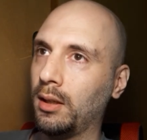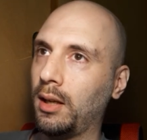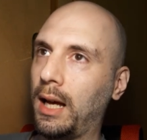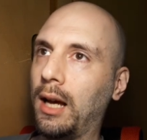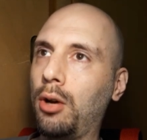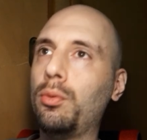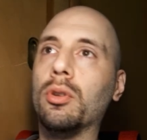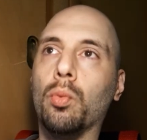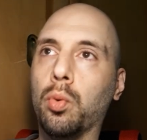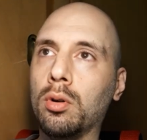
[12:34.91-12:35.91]
how in
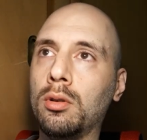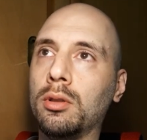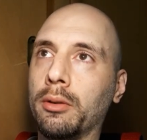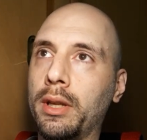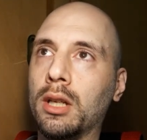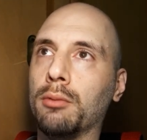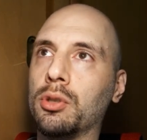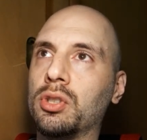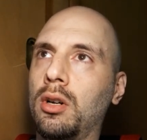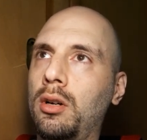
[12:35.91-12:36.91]
the world are they going to
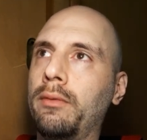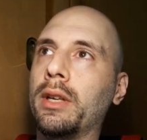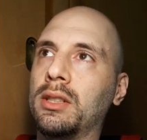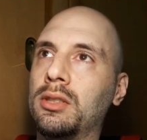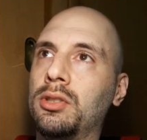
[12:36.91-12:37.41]
resolve this?